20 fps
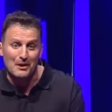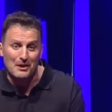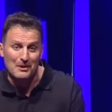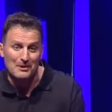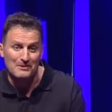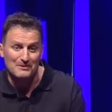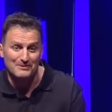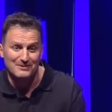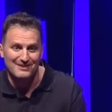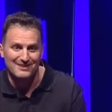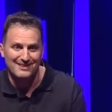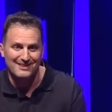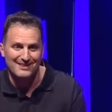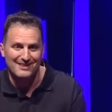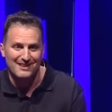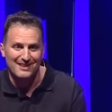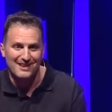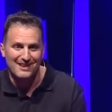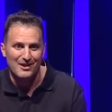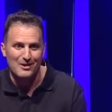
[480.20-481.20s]
there.
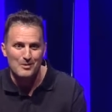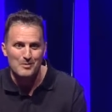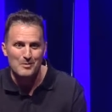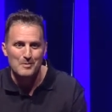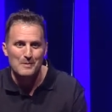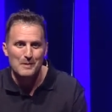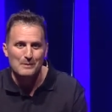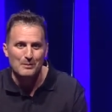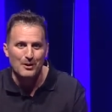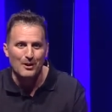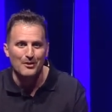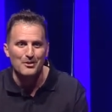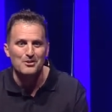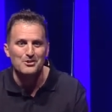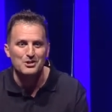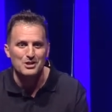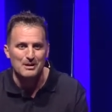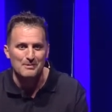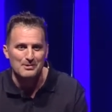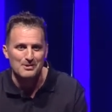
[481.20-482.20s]
A group of people called the
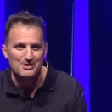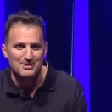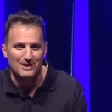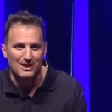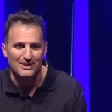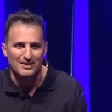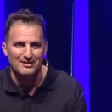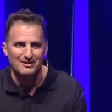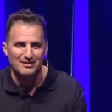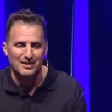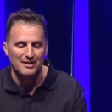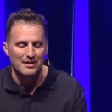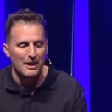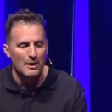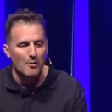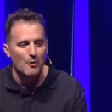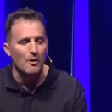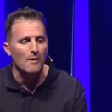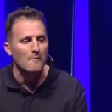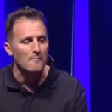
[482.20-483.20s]
Jebusites, and
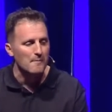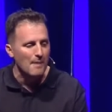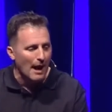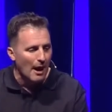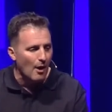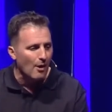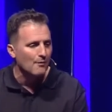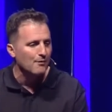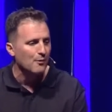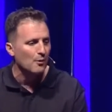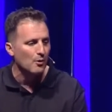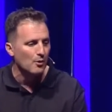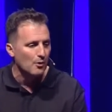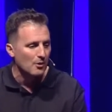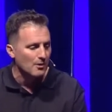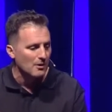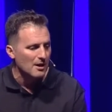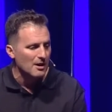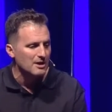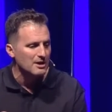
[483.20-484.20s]
they were a
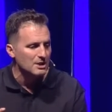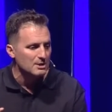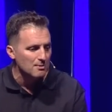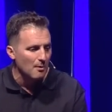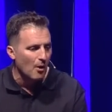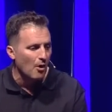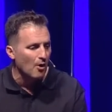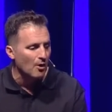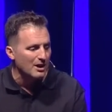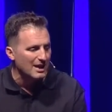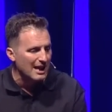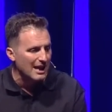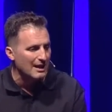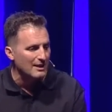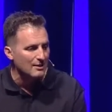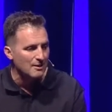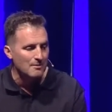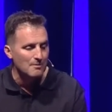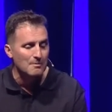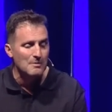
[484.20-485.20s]
powerful, small
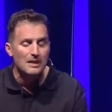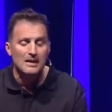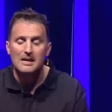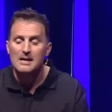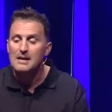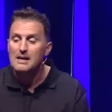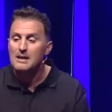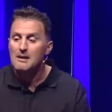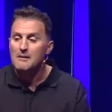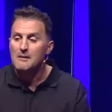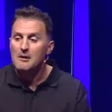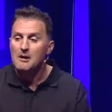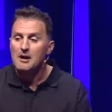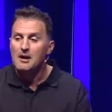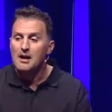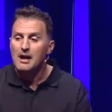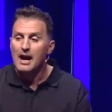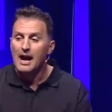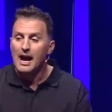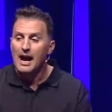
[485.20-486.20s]
kingdom.
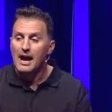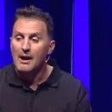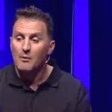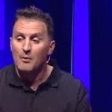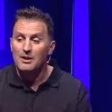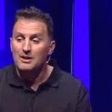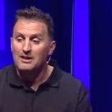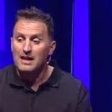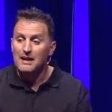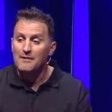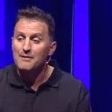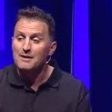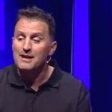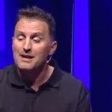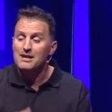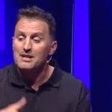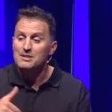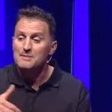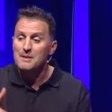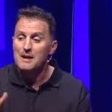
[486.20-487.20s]
And when David
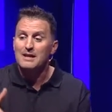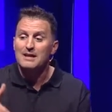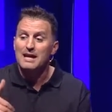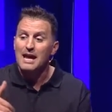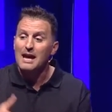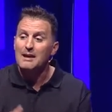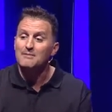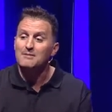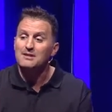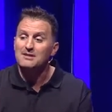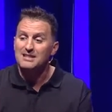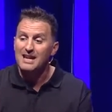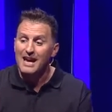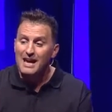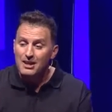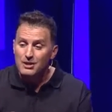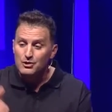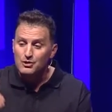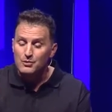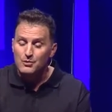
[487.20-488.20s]
and his men came to
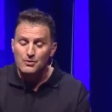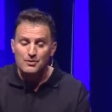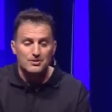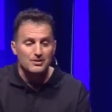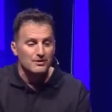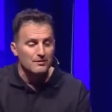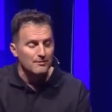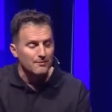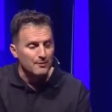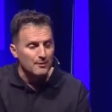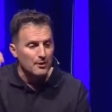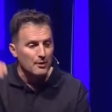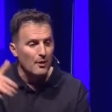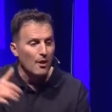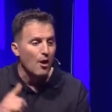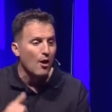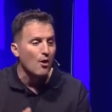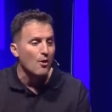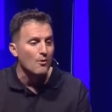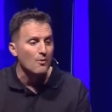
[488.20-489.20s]
take Jerusalem for their
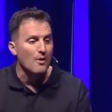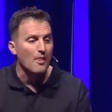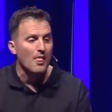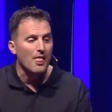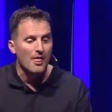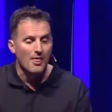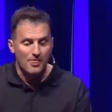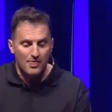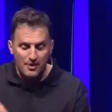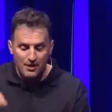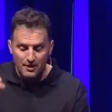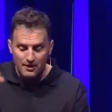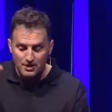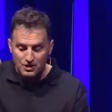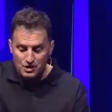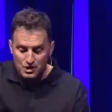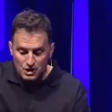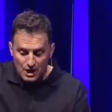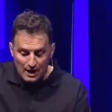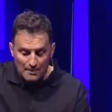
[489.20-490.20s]
own, the
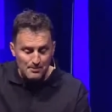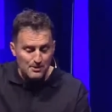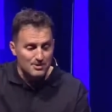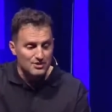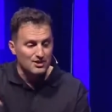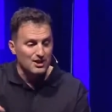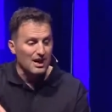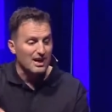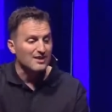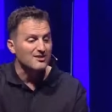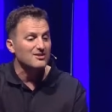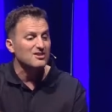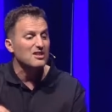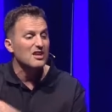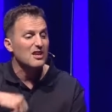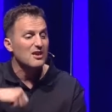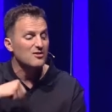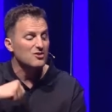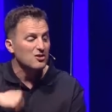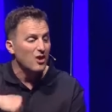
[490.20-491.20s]

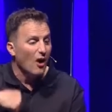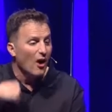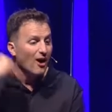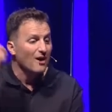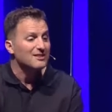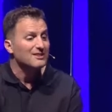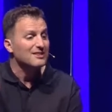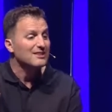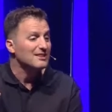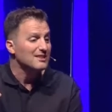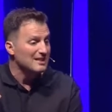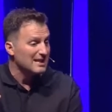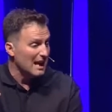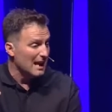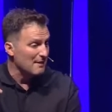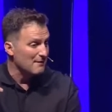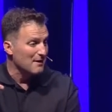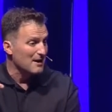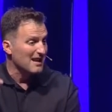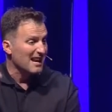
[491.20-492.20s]
Jebusites taunted
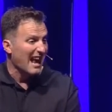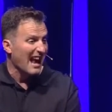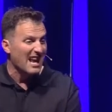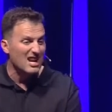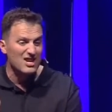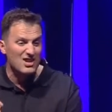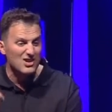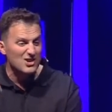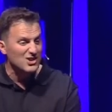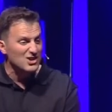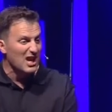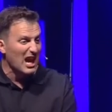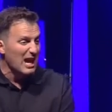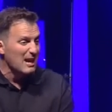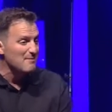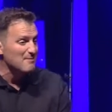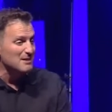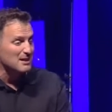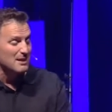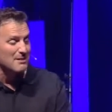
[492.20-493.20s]
David and
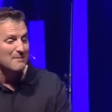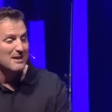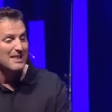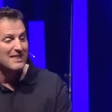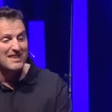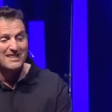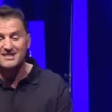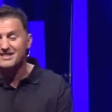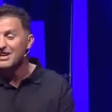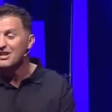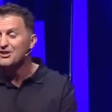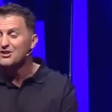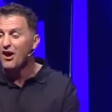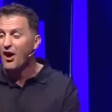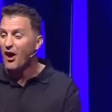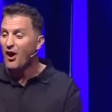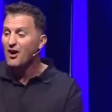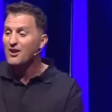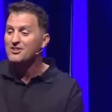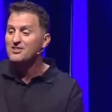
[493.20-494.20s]
shamed him. And they said,
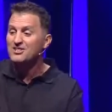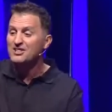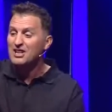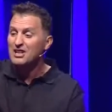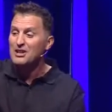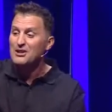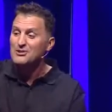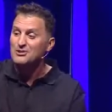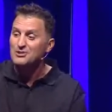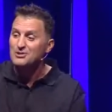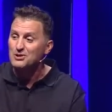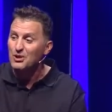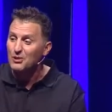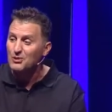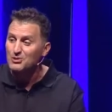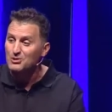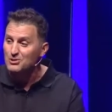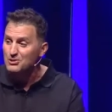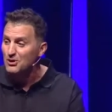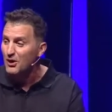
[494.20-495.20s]
Our city is
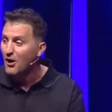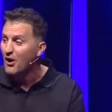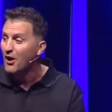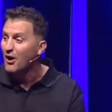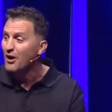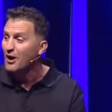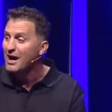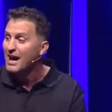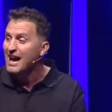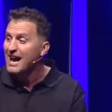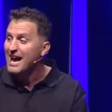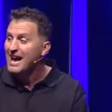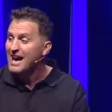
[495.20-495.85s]
so strong